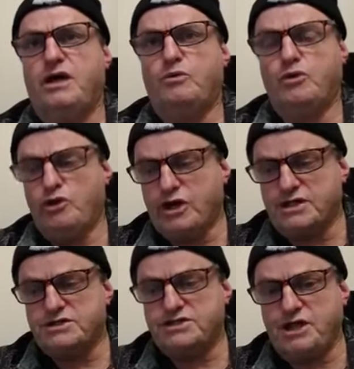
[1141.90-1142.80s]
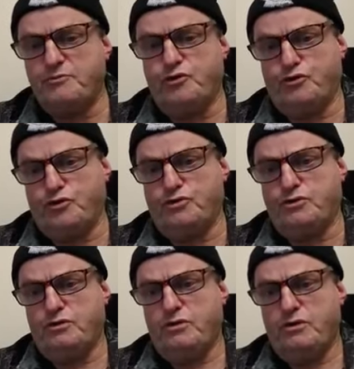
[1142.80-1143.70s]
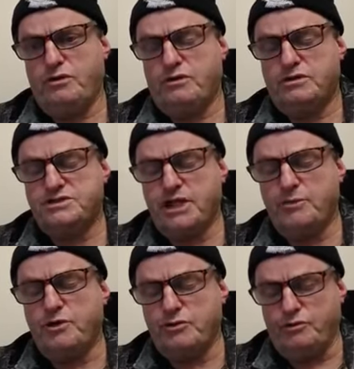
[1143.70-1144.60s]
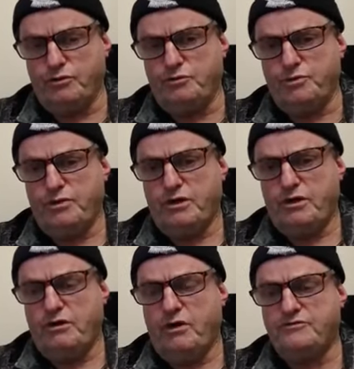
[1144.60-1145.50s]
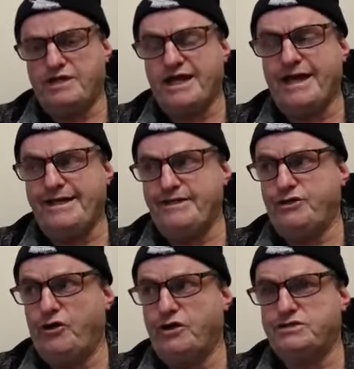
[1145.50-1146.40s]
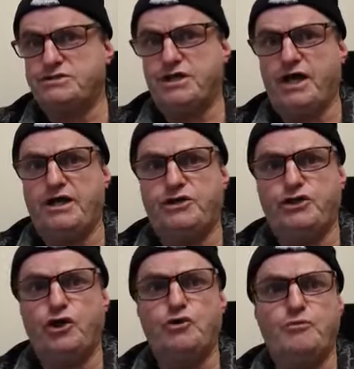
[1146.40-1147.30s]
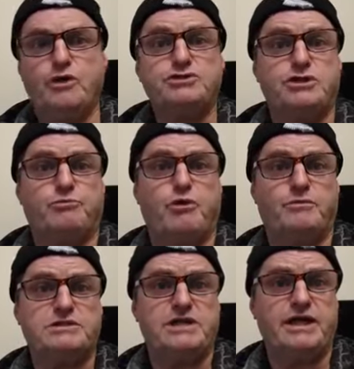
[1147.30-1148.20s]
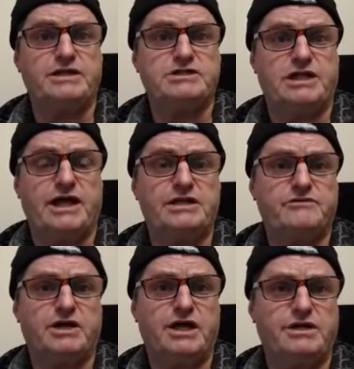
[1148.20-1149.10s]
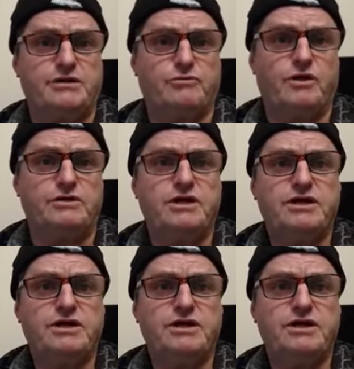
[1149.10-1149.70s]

were like a subgroup, subgroup of the Canaanites. And you know, most of the promised land is the land of Cana, right?